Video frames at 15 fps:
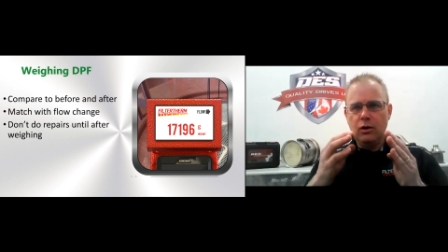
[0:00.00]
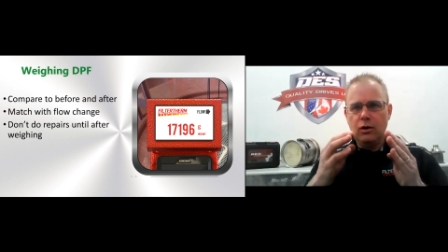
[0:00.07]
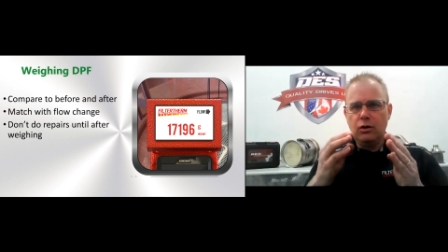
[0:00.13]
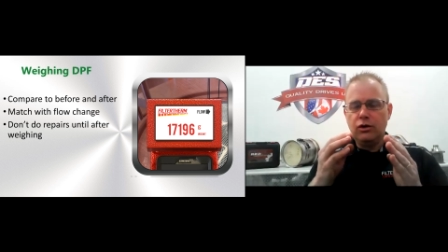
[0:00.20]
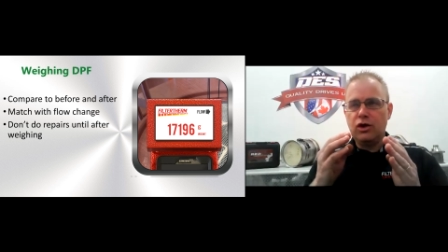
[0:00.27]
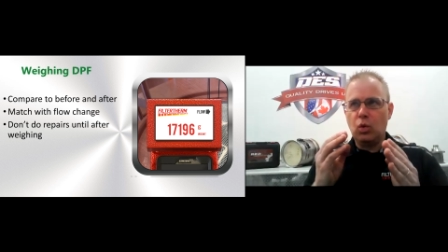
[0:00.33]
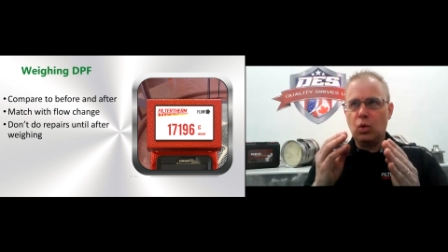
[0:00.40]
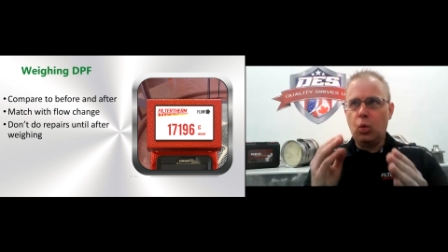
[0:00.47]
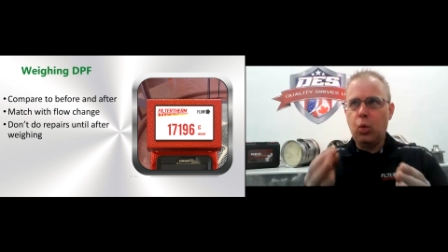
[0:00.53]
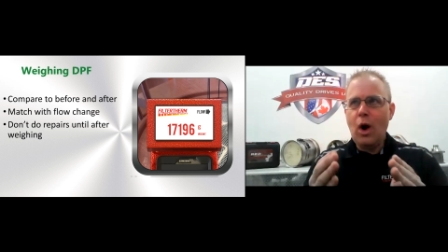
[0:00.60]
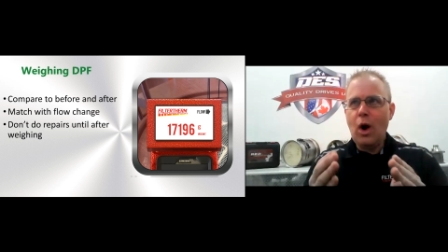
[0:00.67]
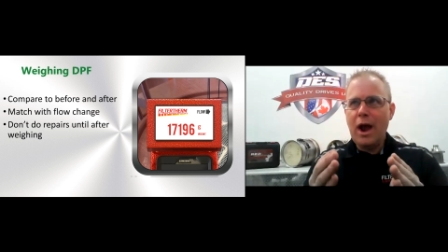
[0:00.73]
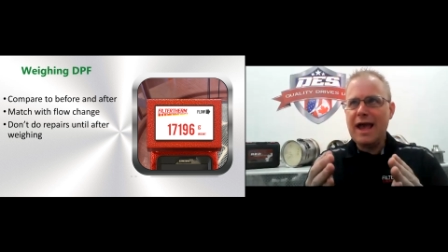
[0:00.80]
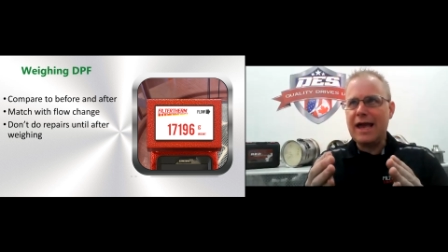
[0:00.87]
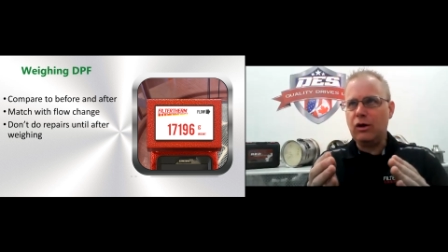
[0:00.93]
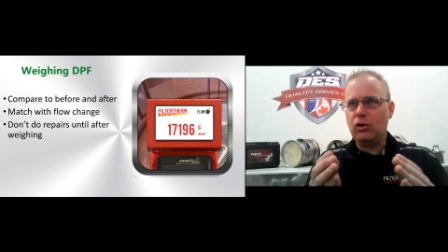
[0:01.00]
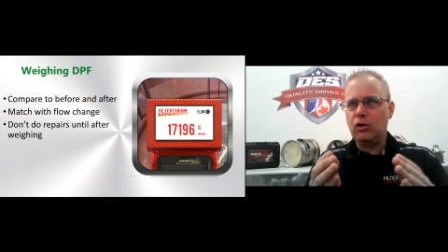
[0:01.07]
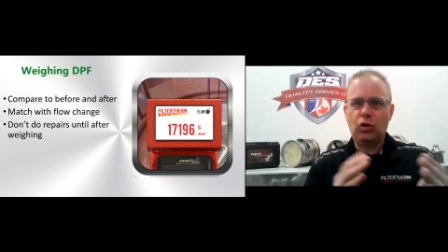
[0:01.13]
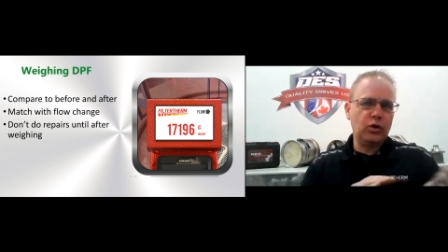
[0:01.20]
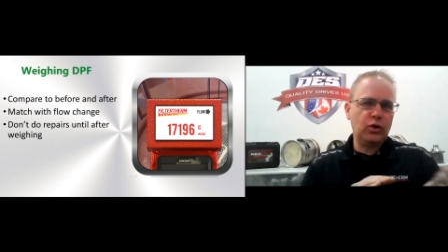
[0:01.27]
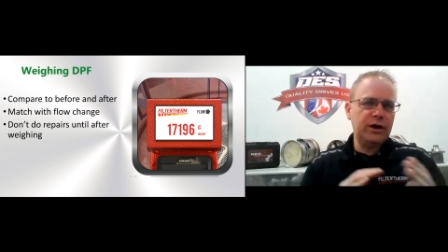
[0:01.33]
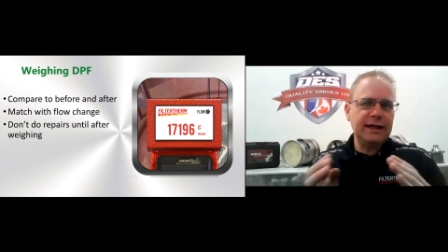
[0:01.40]
weight
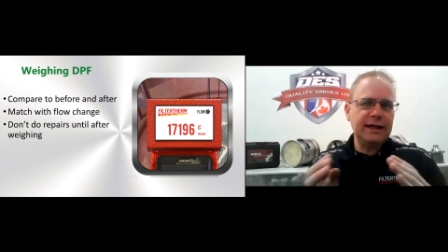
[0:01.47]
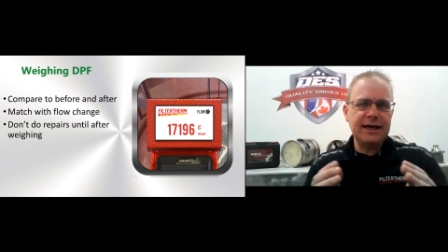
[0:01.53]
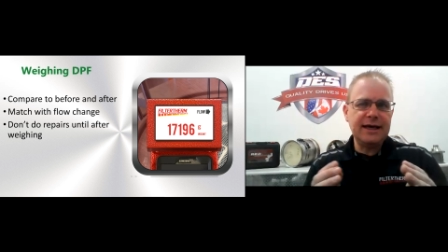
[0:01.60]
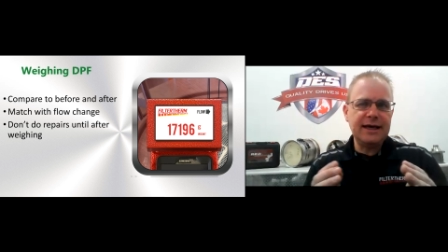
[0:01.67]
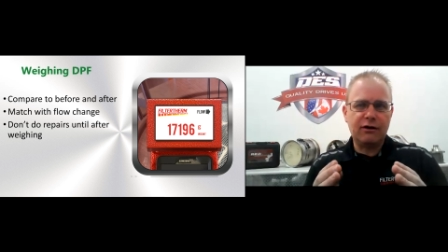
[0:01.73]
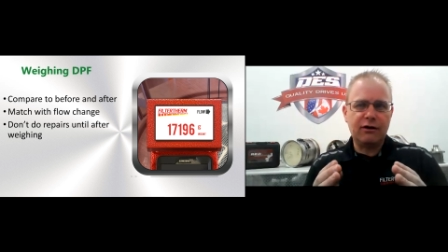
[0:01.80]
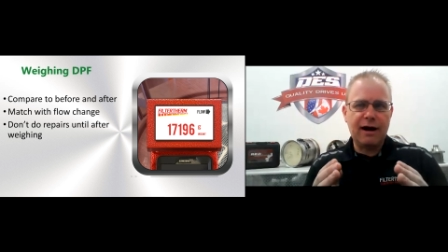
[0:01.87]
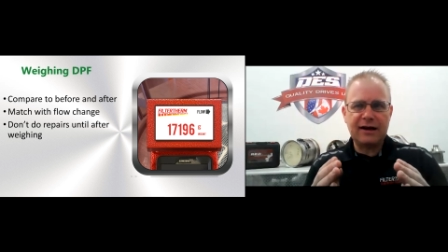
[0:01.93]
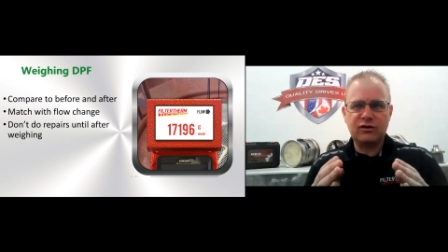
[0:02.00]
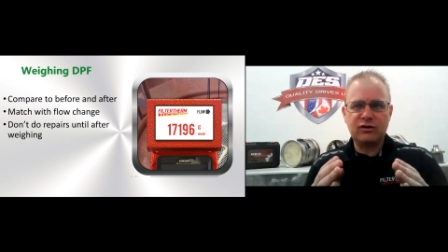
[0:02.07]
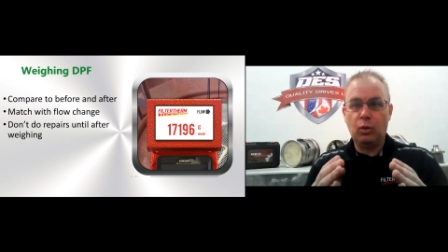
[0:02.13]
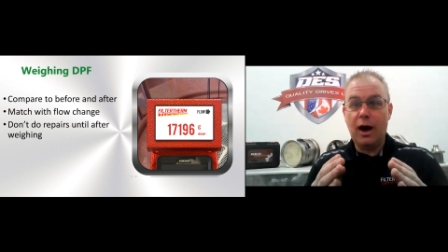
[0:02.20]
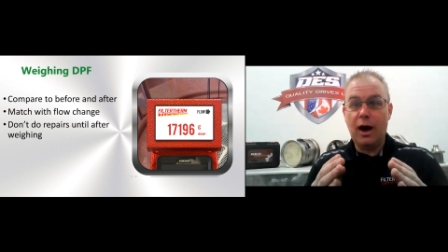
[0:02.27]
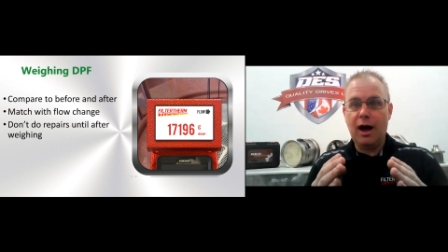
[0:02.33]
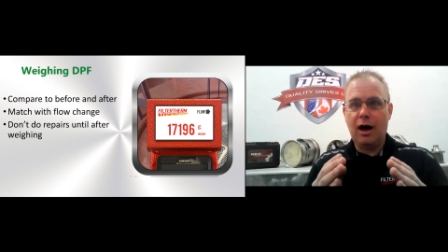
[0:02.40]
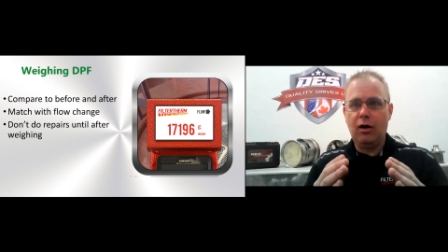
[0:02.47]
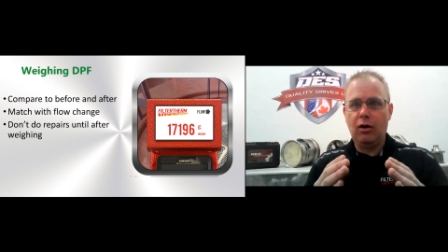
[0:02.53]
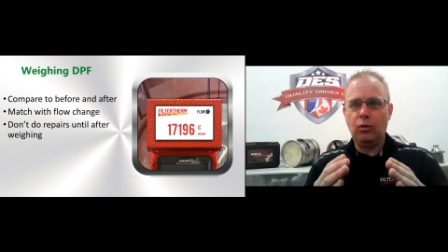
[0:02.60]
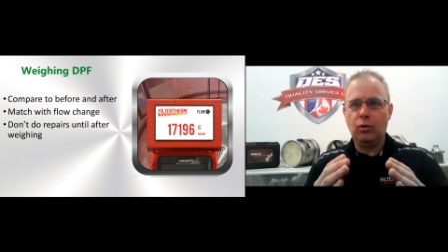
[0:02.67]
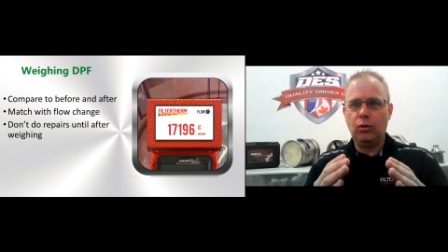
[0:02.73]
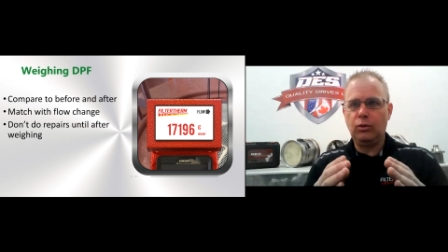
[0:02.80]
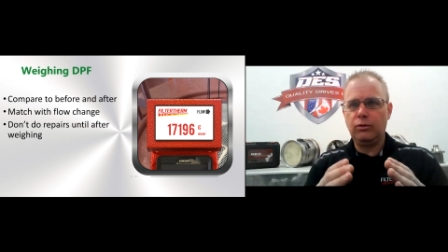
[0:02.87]
really interacts well.